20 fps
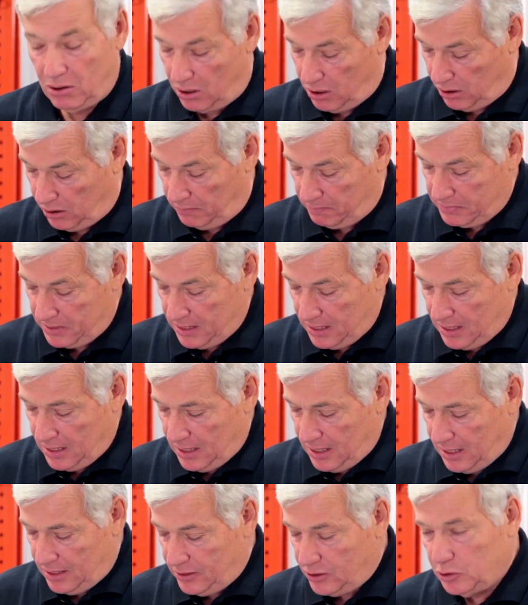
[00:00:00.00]
hole.
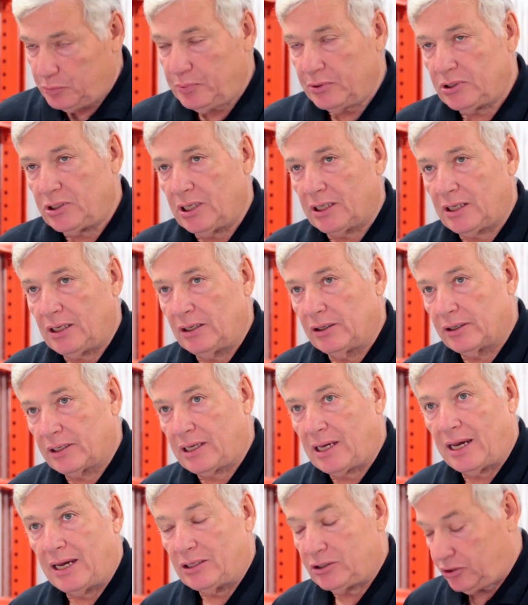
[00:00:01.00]
In this particular
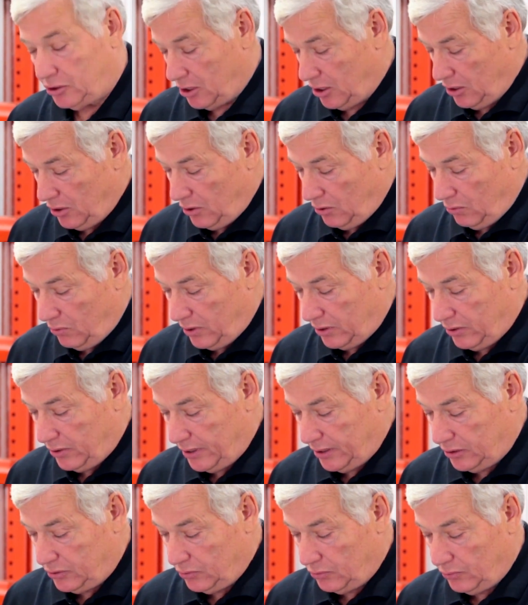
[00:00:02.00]
case, we're
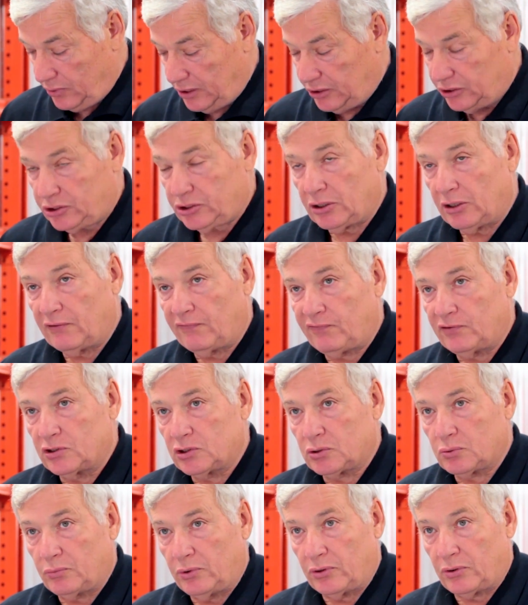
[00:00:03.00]
going to
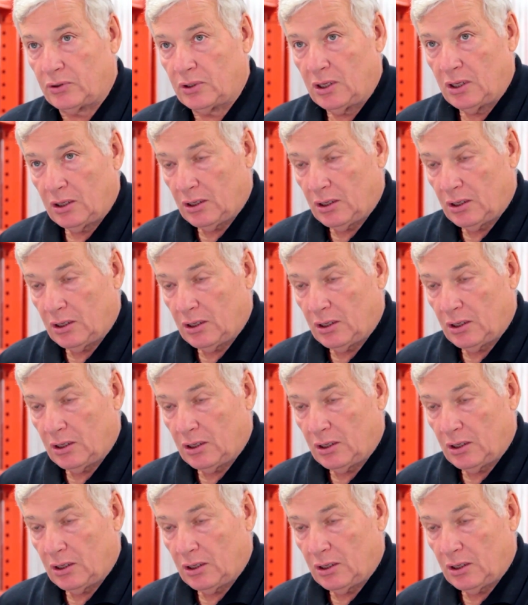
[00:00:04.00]
resurface with